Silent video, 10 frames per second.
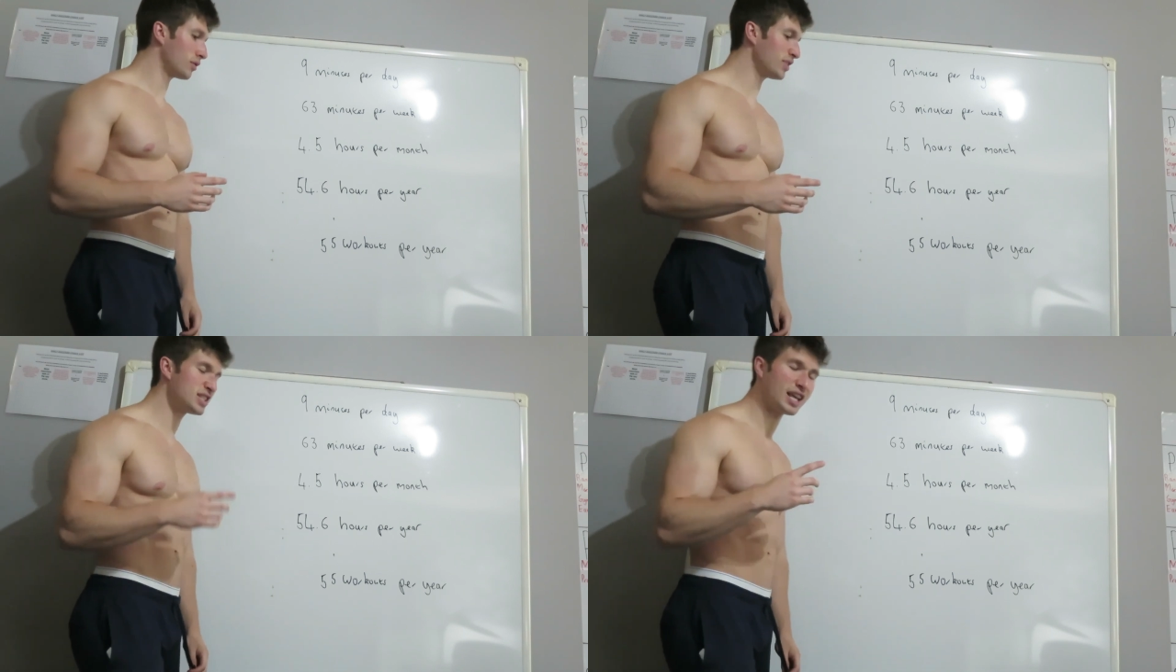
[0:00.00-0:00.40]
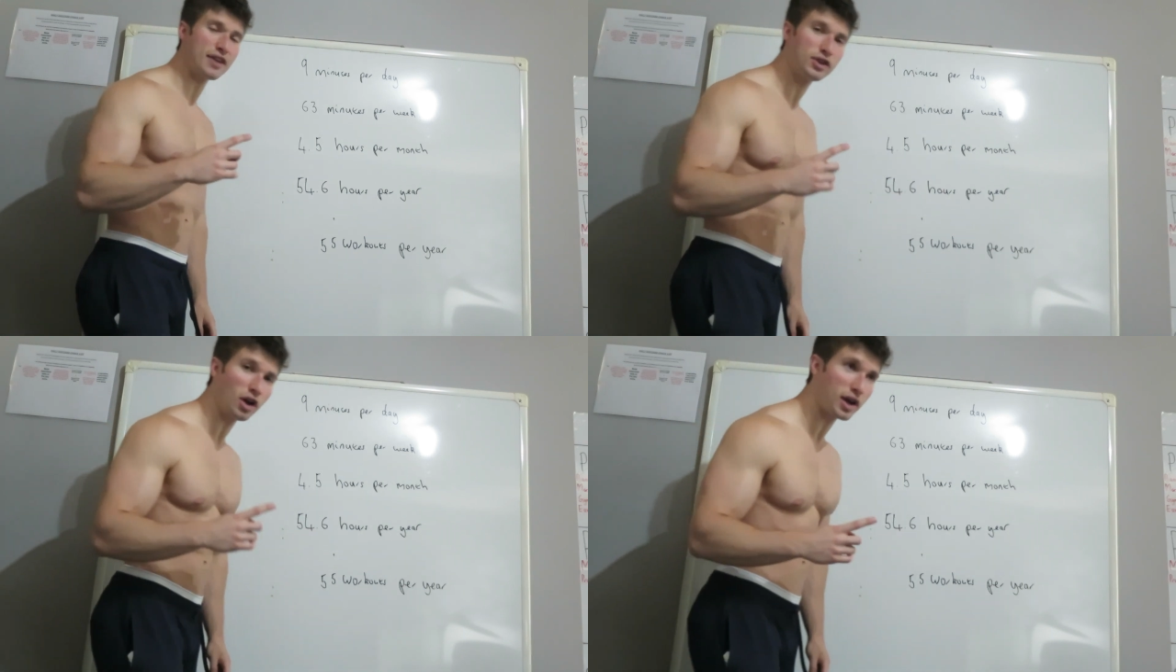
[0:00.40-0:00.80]
this is
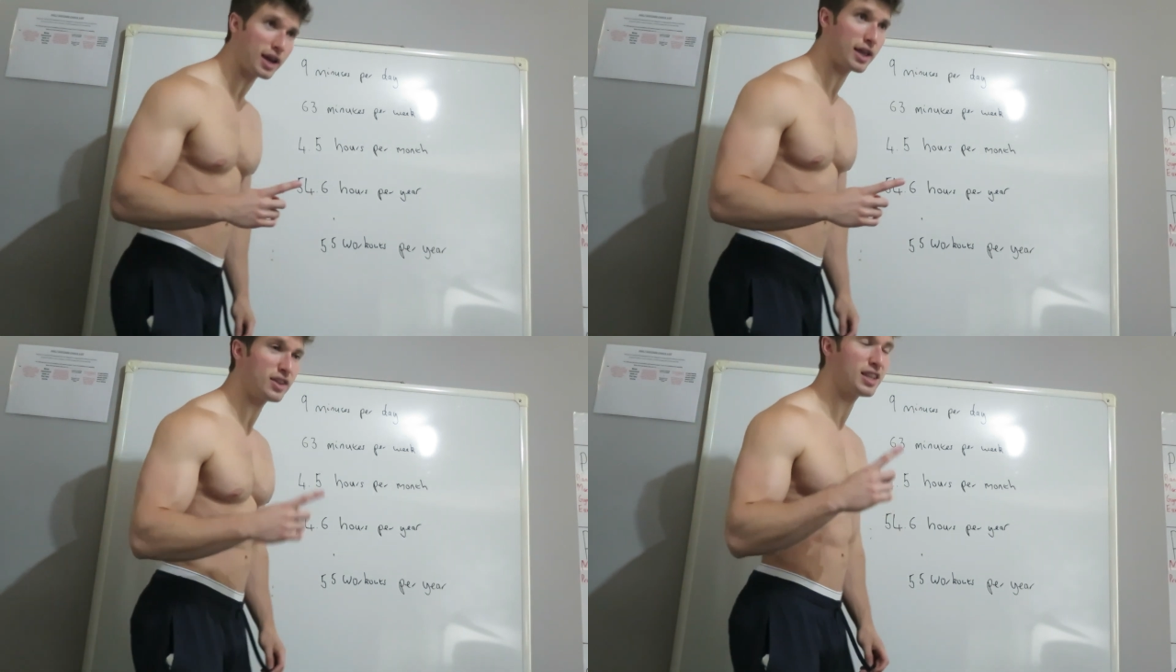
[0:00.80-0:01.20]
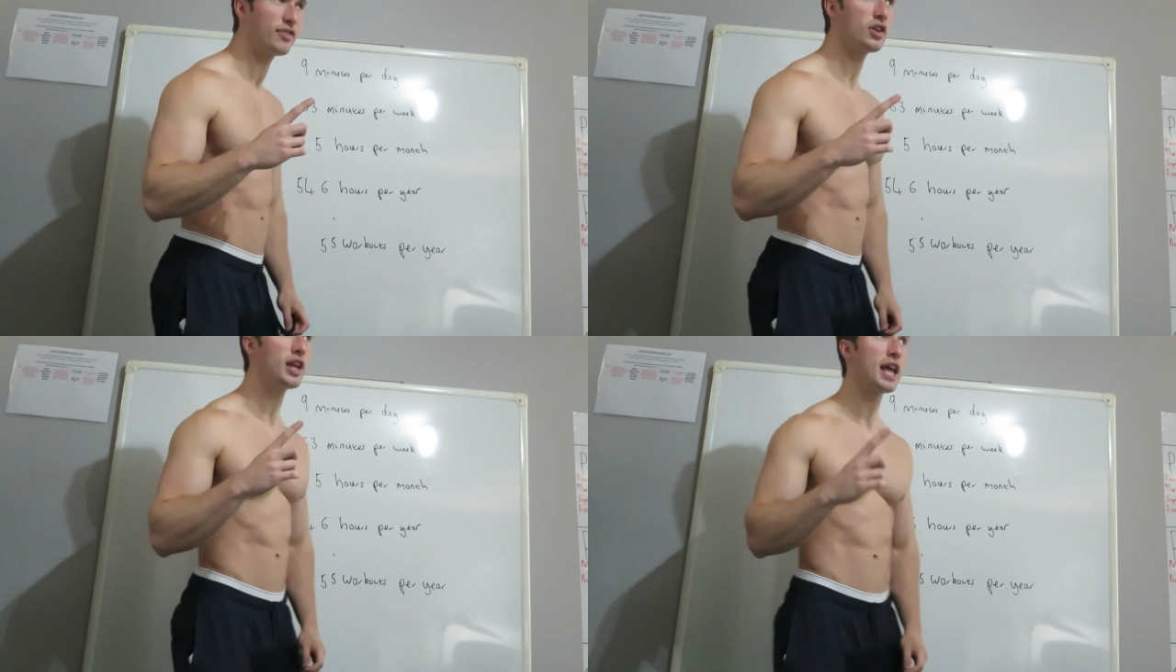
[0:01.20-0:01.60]
if you
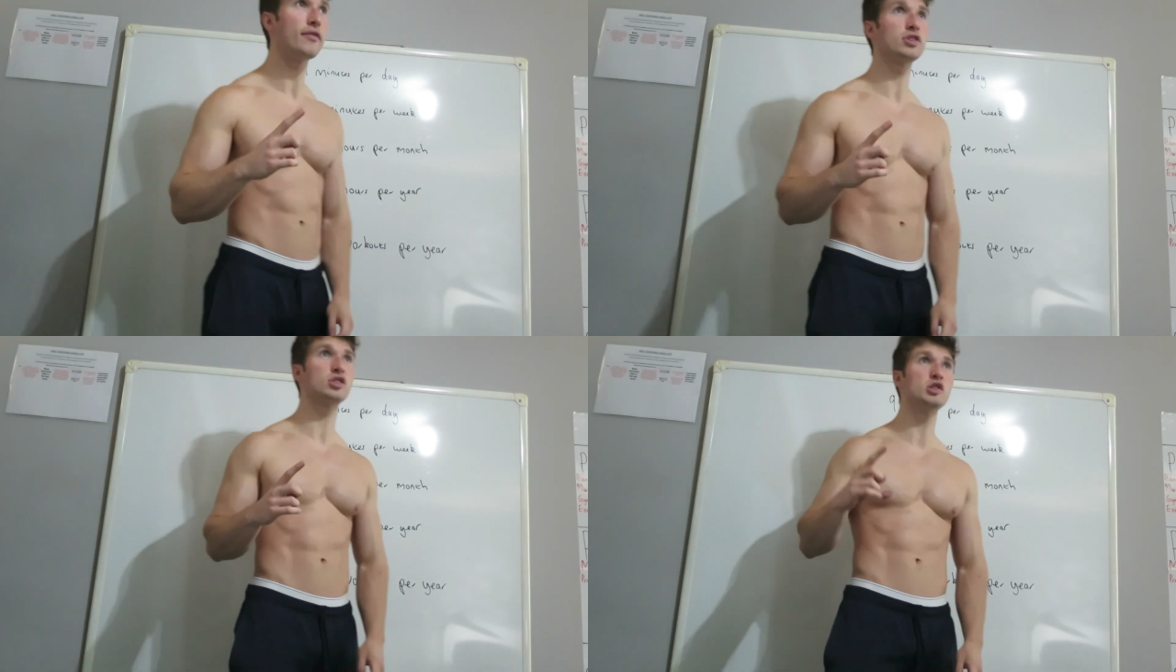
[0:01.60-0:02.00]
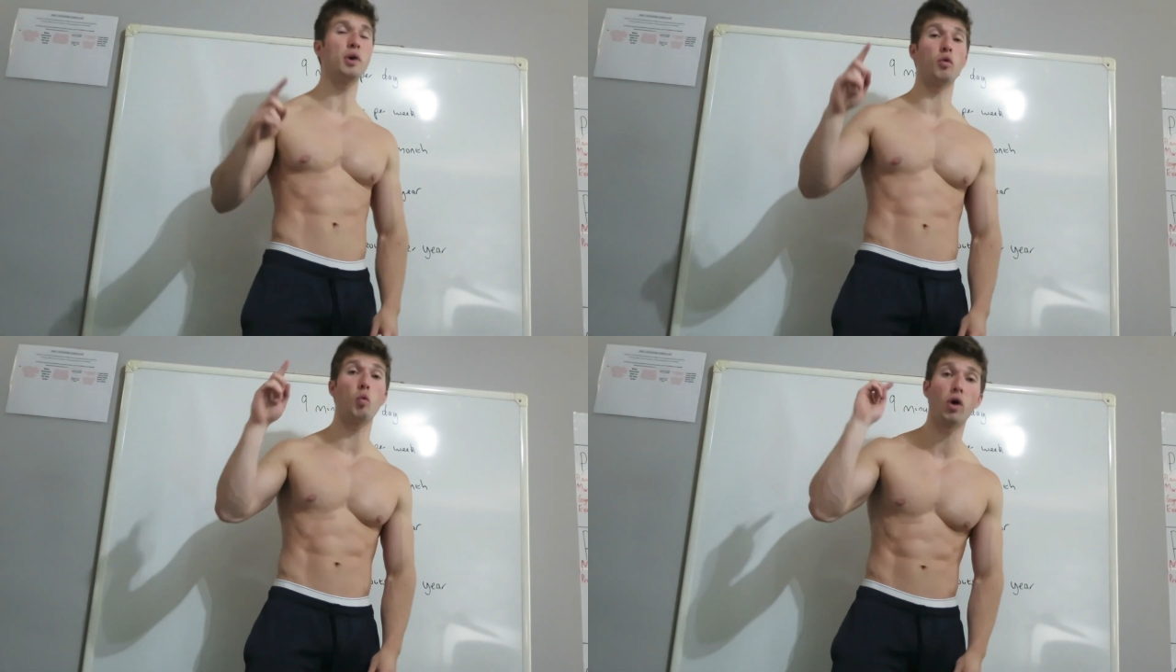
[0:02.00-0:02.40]
only hit the snooze
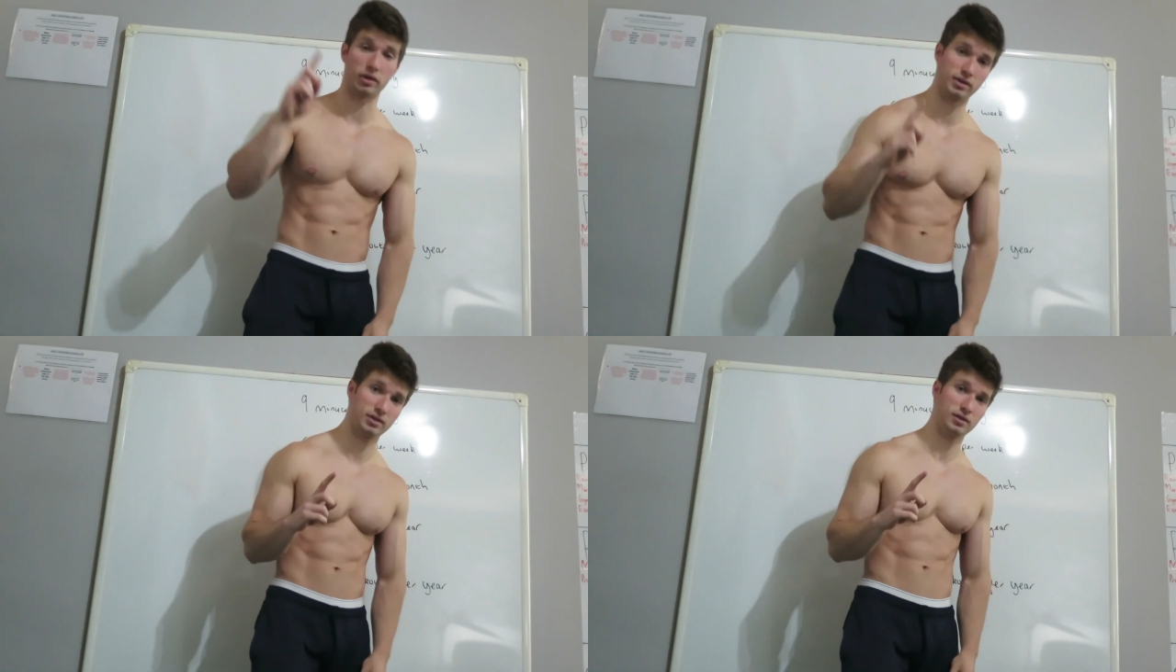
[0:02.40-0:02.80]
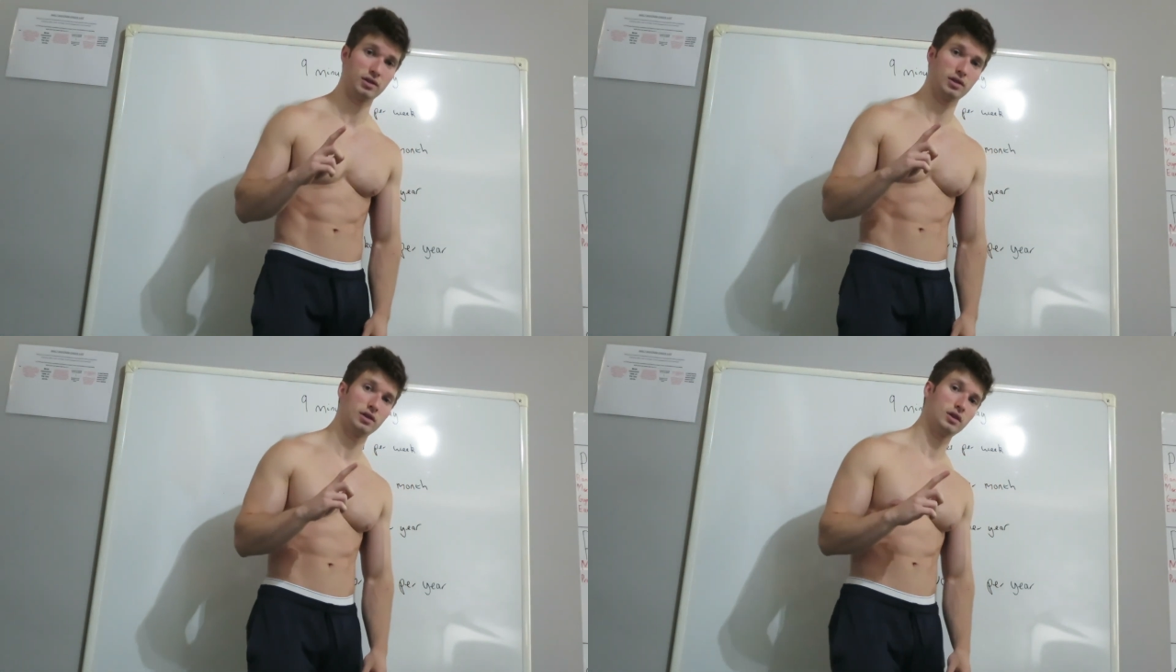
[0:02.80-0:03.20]
button once.
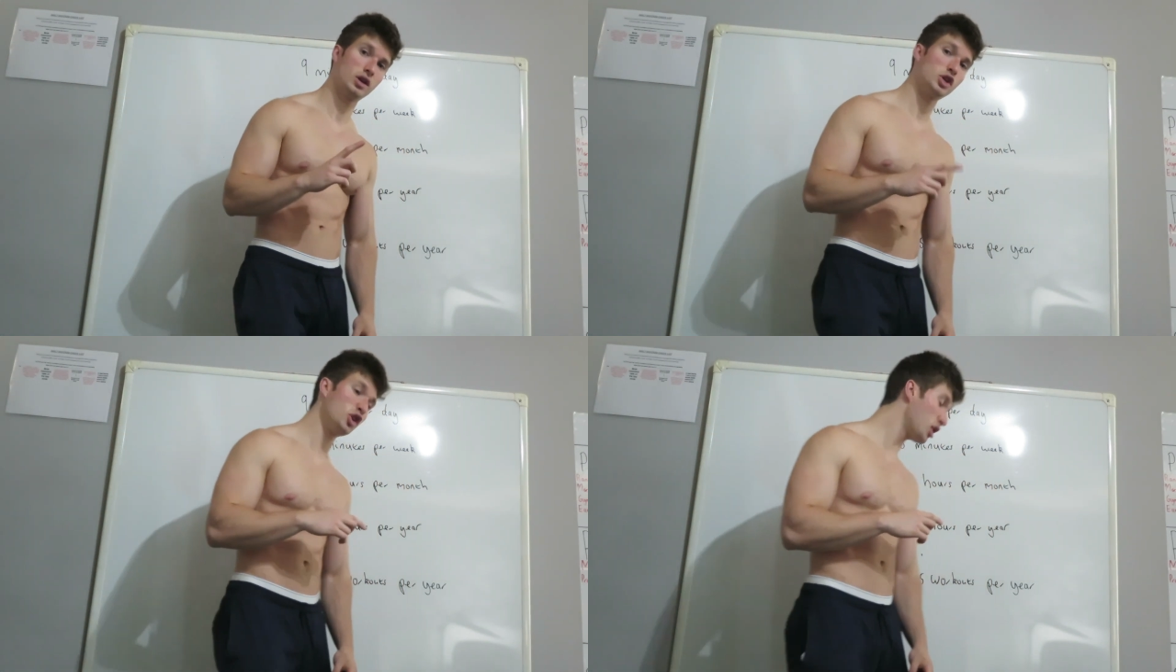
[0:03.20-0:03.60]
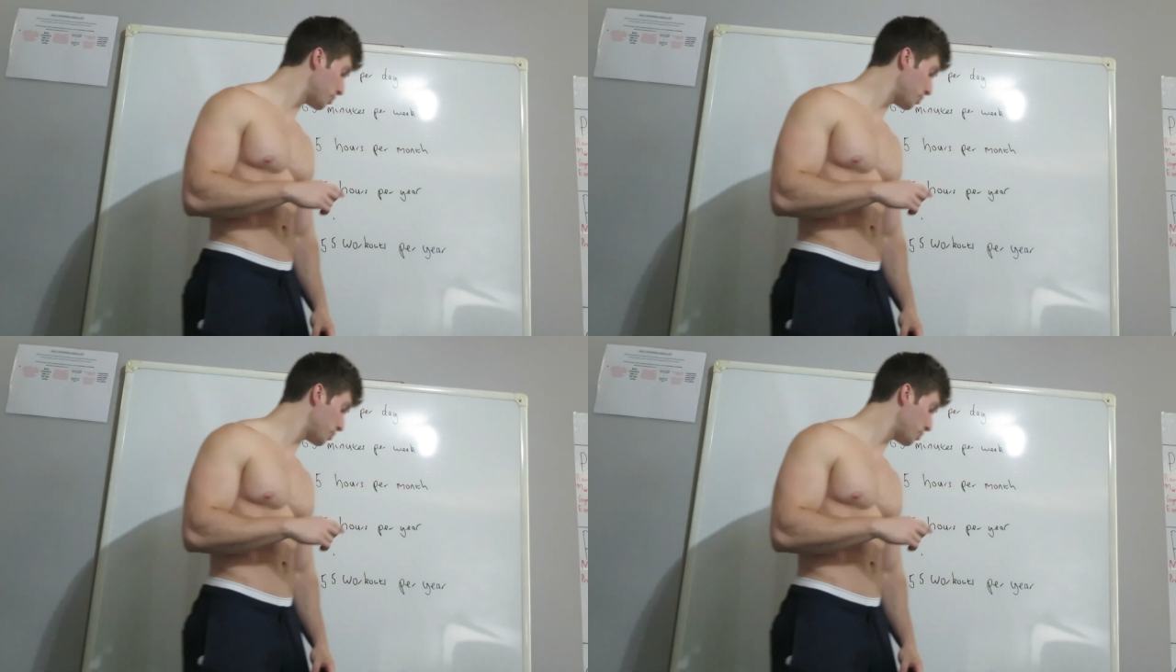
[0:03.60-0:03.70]
You